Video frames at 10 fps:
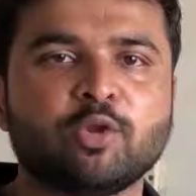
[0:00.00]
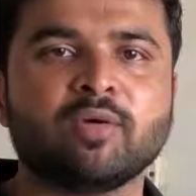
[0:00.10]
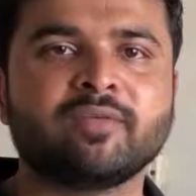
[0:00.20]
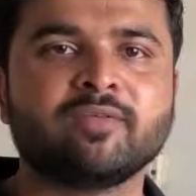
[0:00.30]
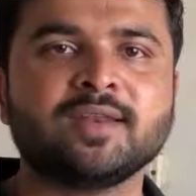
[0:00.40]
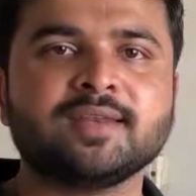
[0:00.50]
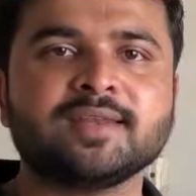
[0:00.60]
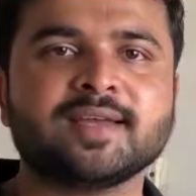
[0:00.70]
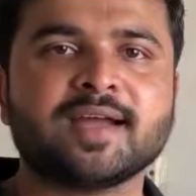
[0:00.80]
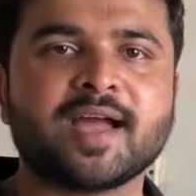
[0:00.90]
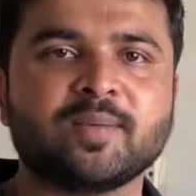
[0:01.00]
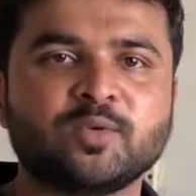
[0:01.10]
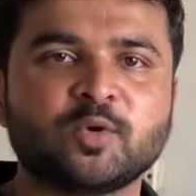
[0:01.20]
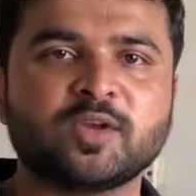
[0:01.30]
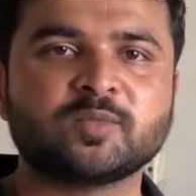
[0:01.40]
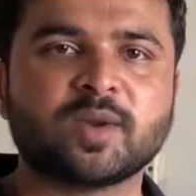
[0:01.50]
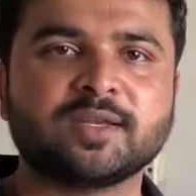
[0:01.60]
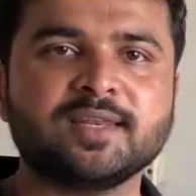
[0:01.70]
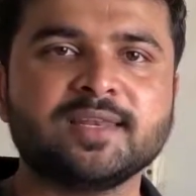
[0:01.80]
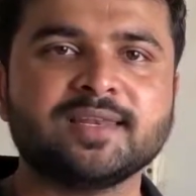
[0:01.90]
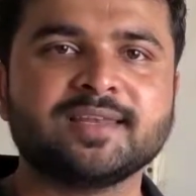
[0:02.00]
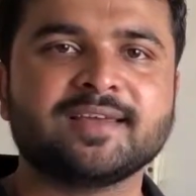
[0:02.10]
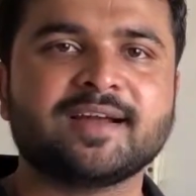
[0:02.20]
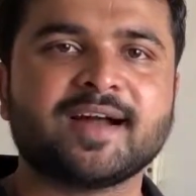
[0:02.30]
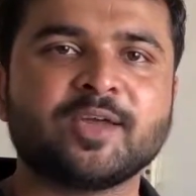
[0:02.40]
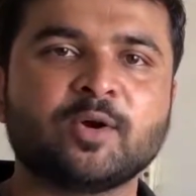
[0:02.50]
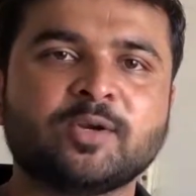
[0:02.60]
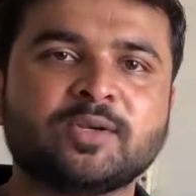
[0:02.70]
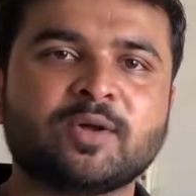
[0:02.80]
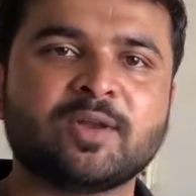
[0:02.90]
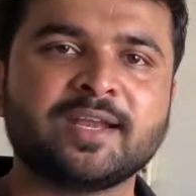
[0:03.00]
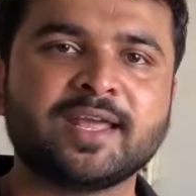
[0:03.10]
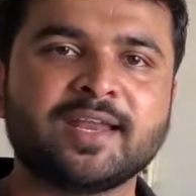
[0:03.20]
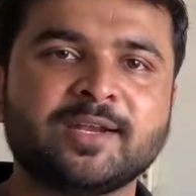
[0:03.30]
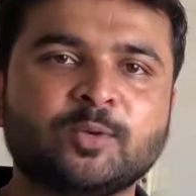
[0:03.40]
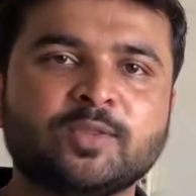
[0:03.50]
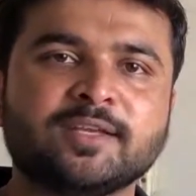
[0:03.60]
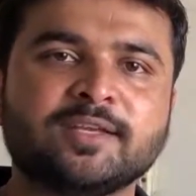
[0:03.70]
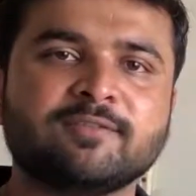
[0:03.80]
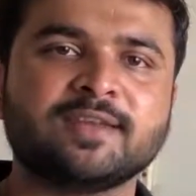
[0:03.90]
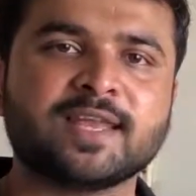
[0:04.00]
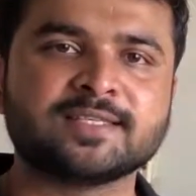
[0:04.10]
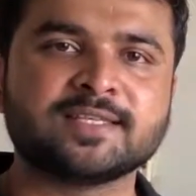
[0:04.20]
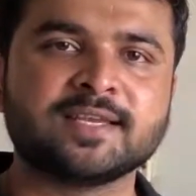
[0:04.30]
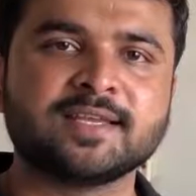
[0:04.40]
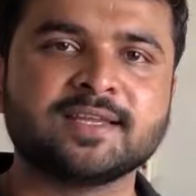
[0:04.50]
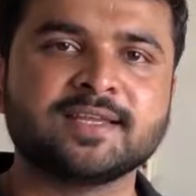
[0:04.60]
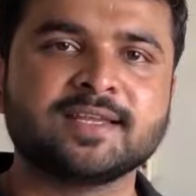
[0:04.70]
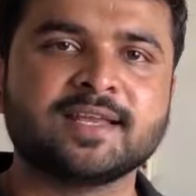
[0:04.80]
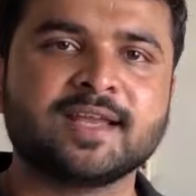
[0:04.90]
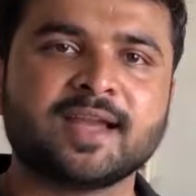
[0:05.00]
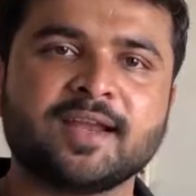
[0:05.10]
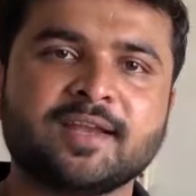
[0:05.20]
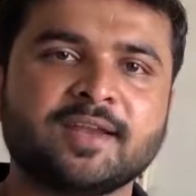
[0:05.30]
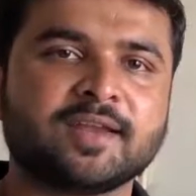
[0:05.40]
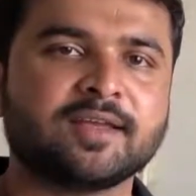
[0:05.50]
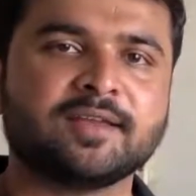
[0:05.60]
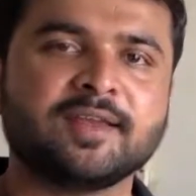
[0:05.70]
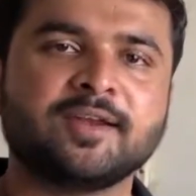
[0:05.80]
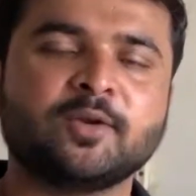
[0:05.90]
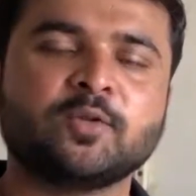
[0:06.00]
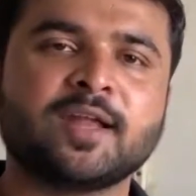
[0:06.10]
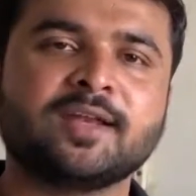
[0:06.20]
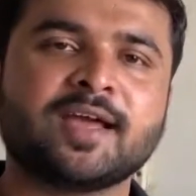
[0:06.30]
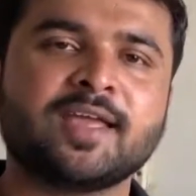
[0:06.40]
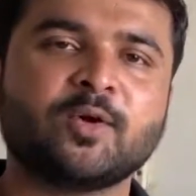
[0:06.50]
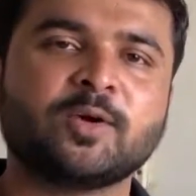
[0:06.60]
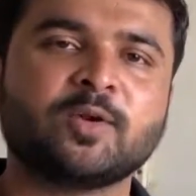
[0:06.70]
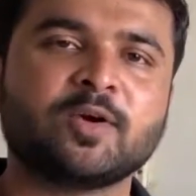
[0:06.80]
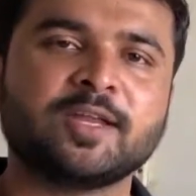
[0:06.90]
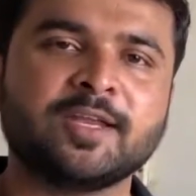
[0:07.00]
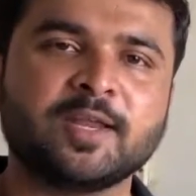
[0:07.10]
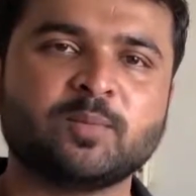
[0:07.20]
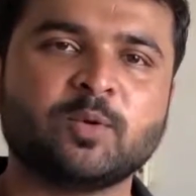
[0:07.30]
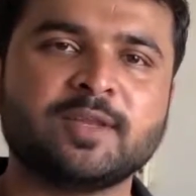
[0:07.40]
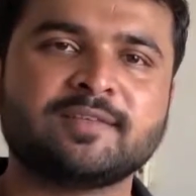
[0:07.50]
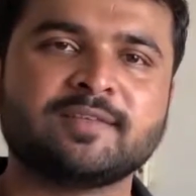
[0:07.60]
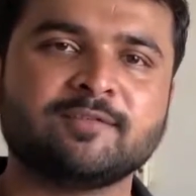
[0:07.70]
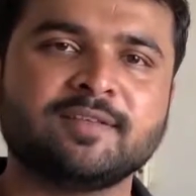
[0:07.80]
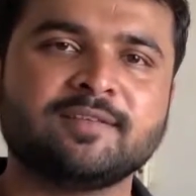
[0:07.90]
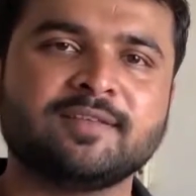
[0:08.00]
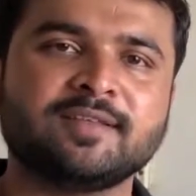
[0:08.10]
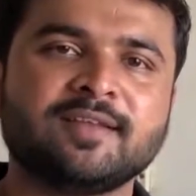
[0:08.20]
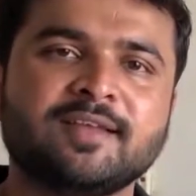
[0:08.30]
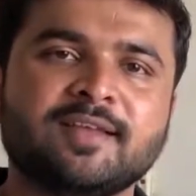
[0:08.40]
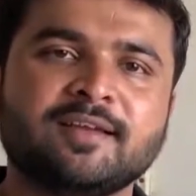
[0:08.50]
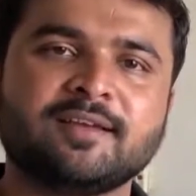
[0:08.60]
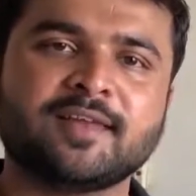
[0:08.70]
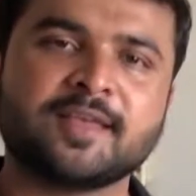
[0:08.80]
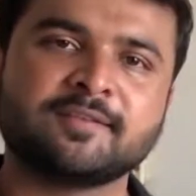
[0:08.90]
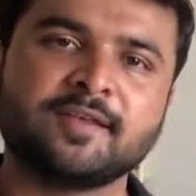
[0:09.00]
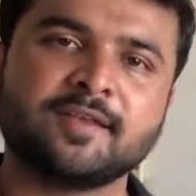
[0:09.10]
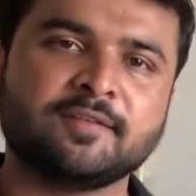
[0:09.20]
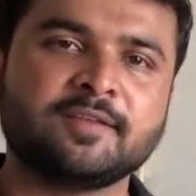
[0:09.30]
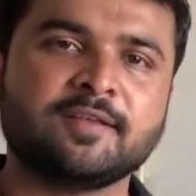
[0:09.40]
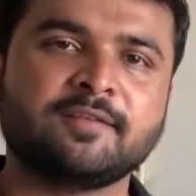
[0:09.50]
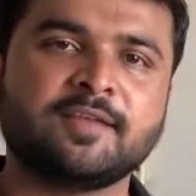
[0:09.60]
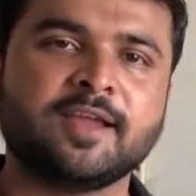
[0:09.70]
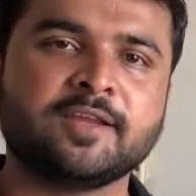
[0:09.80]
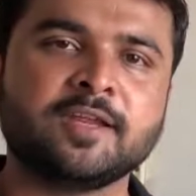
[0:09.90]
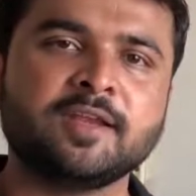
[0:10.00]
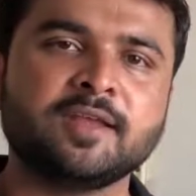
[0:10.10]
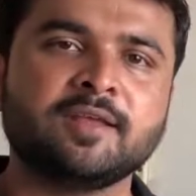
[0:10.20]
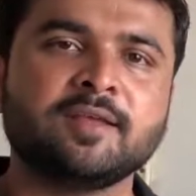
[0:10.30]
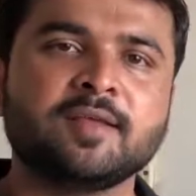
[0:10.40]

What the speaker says: Hello everyone, I am Yogesh Patil. I got All India rank 231 last year, and related to that I got Indian Police Service last year in CSE 18.